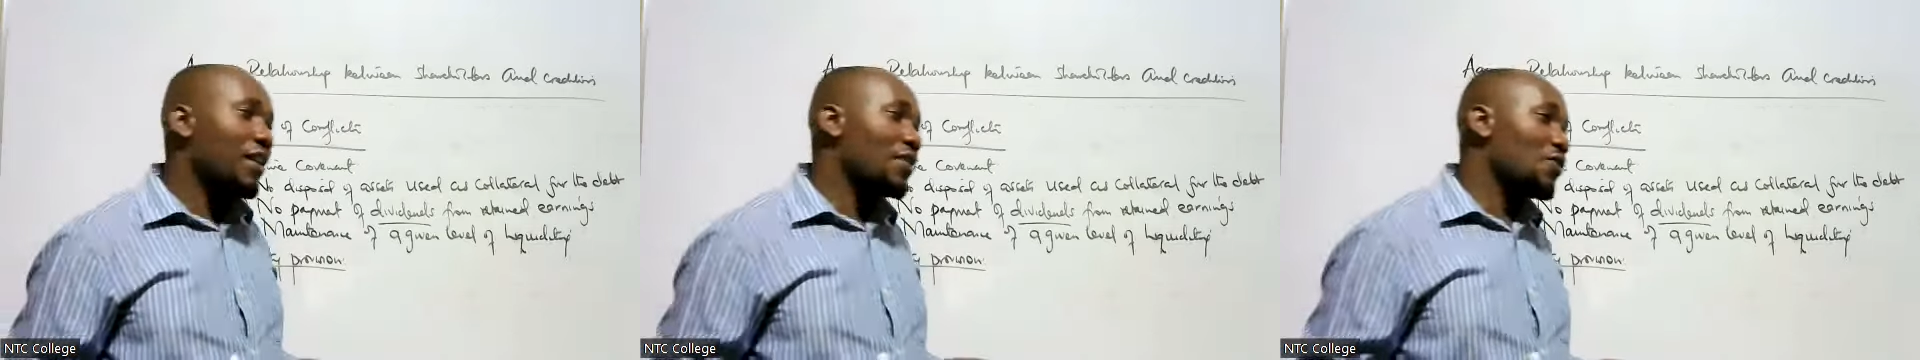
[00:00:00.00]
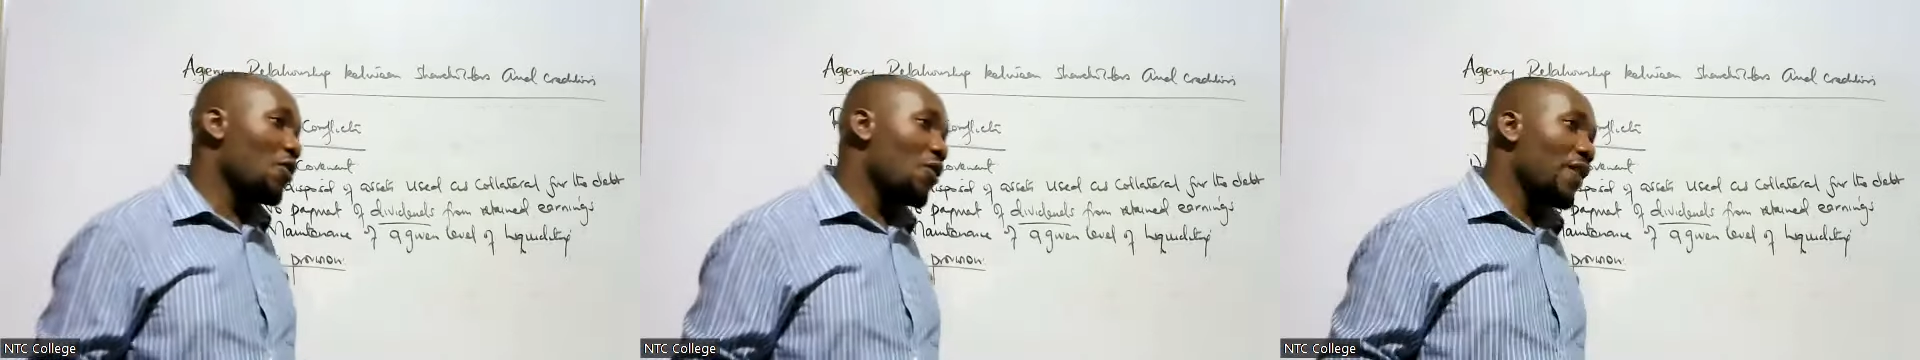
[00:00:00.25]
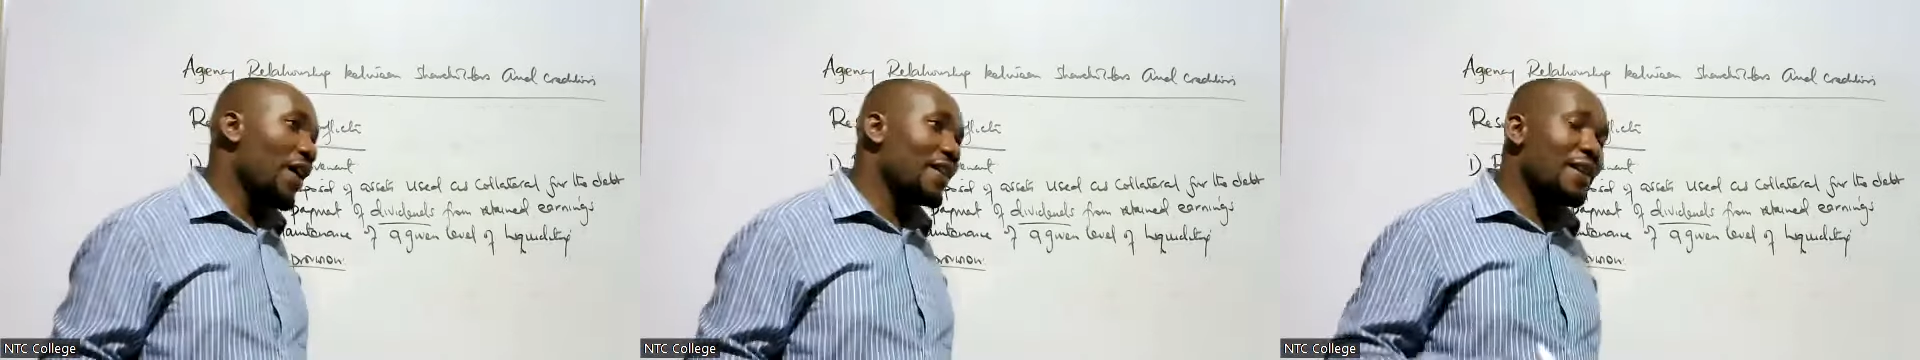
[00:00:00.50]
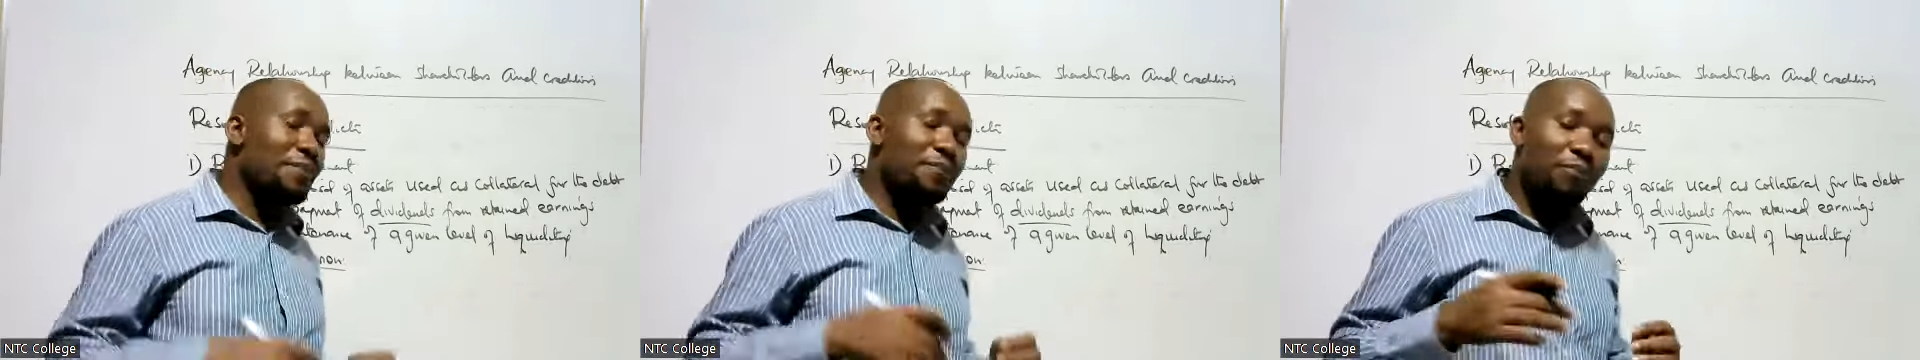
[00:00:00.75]
So that
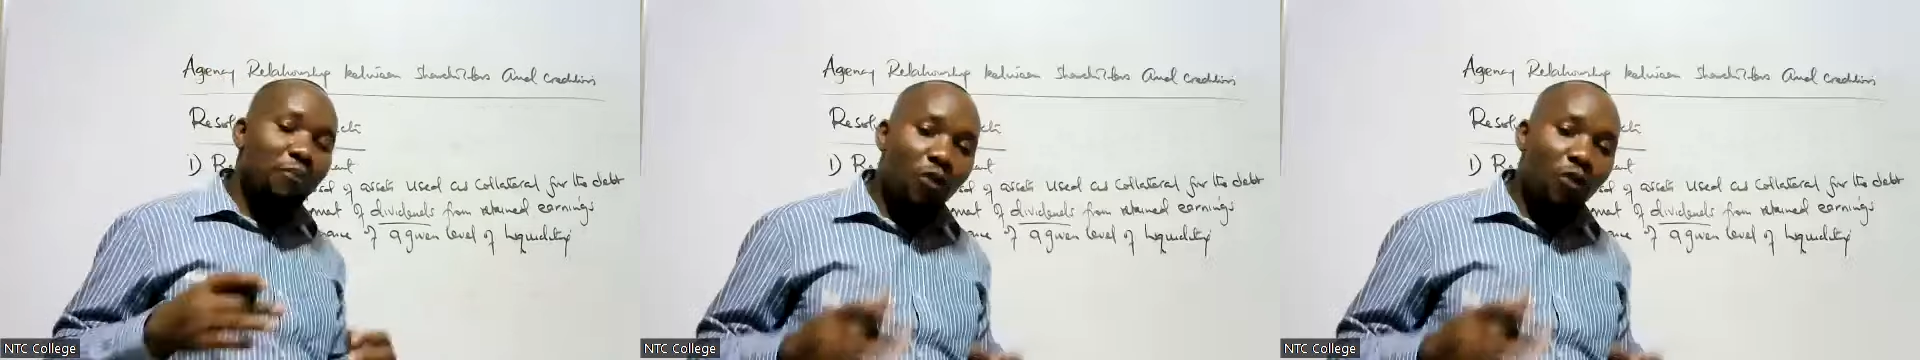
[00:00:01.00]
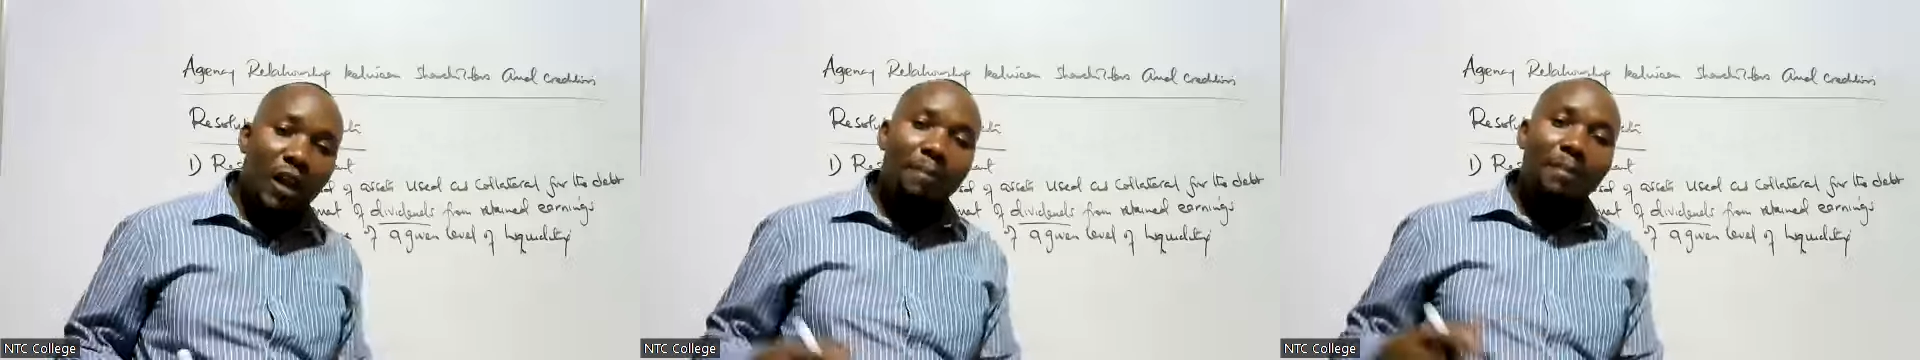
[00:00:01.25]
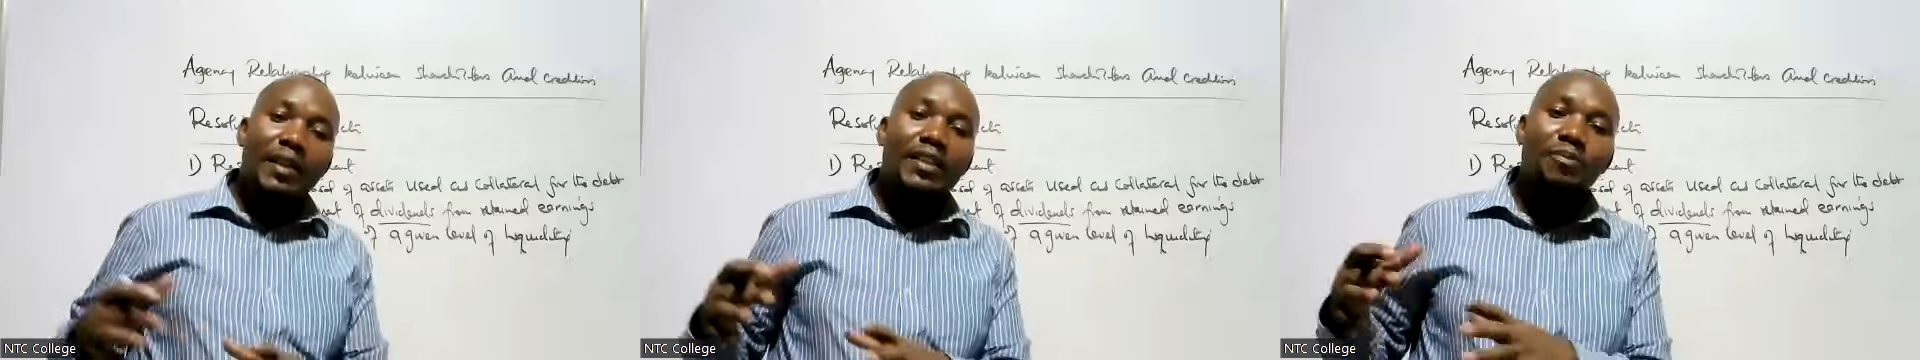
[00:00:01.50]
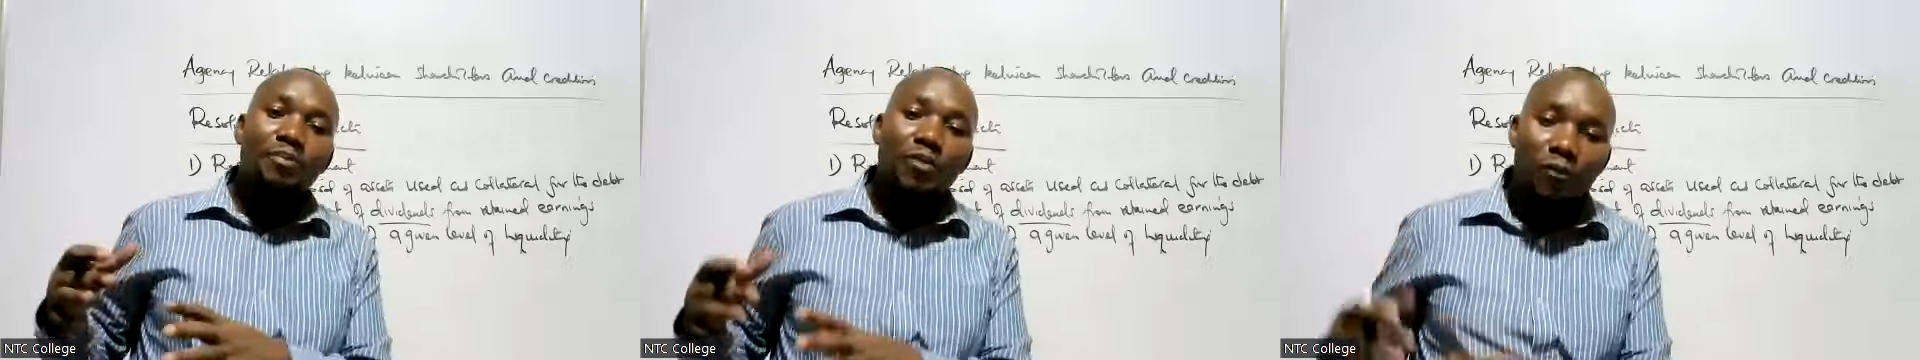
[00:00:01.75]
is the
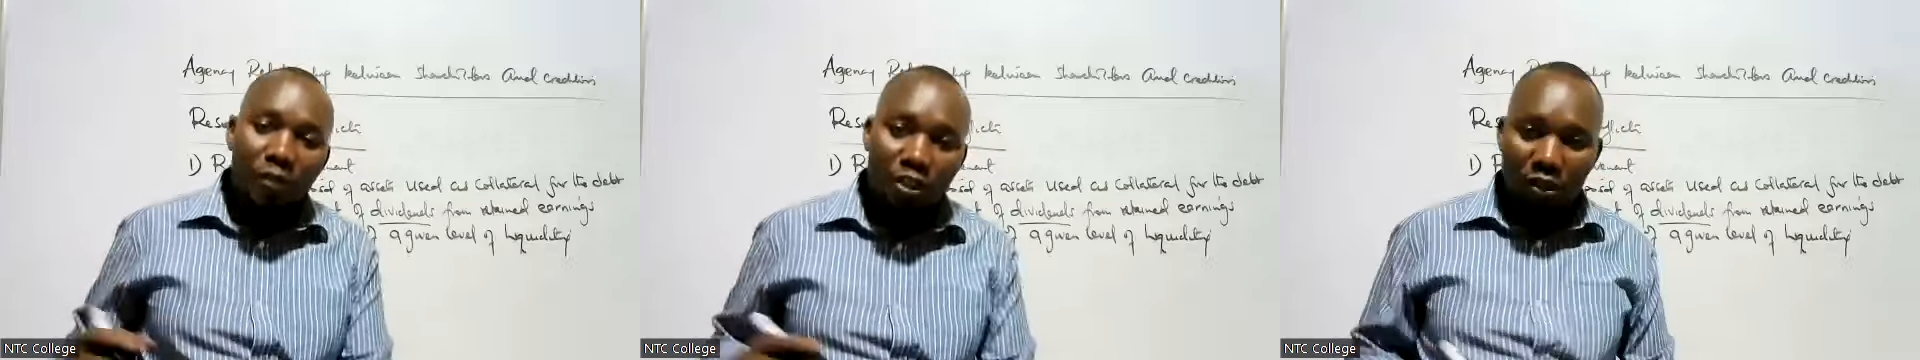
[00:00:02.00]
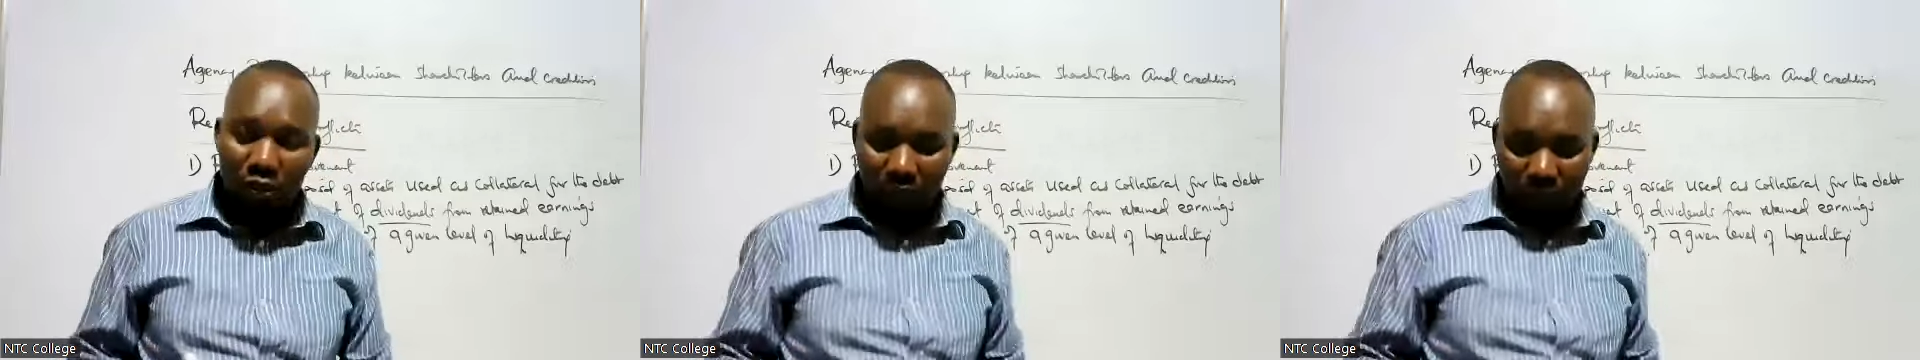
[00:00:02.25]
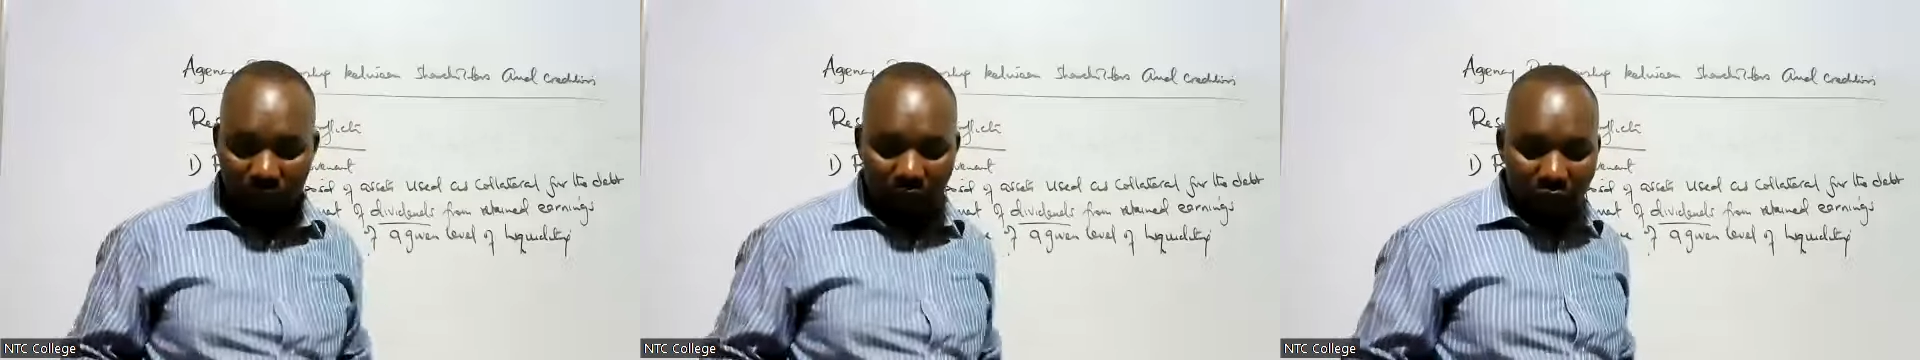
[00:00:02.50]
callability provision.